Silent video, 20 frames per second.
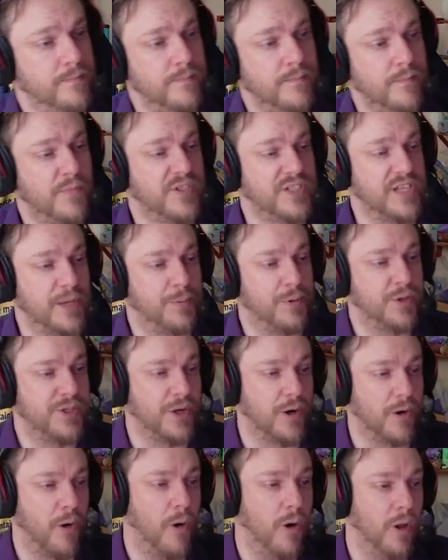So that puts
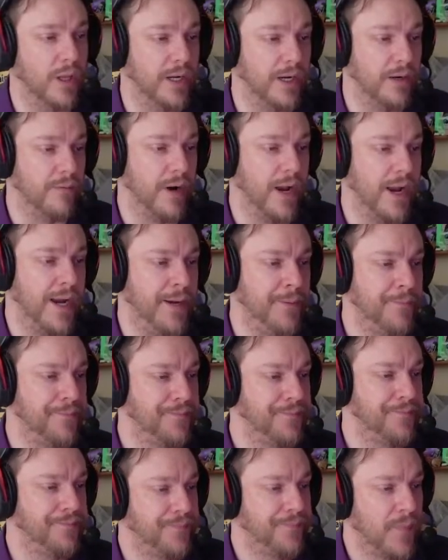our hole in it, right?
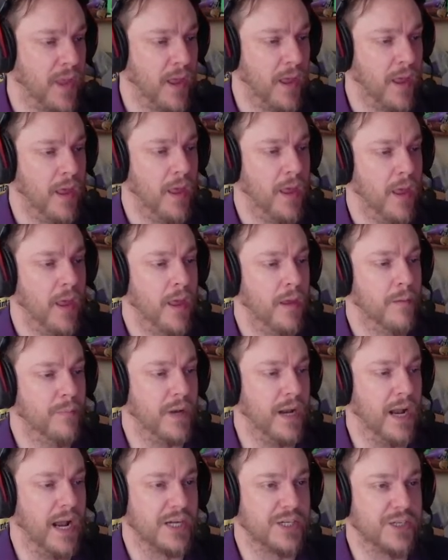But
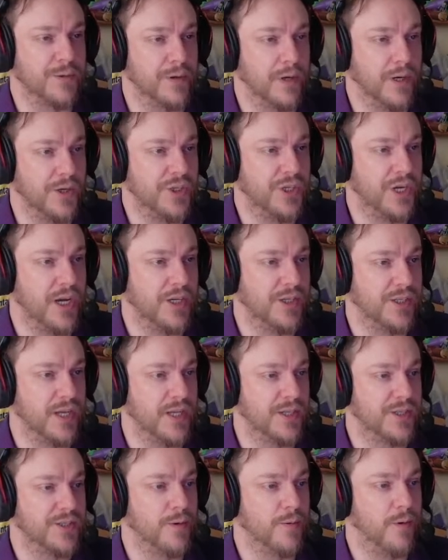actually we're going to change that,
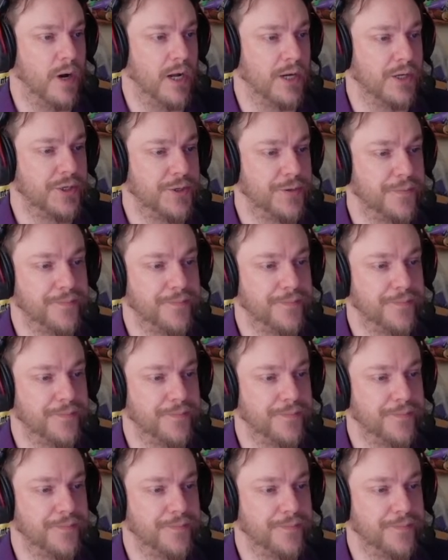so watch.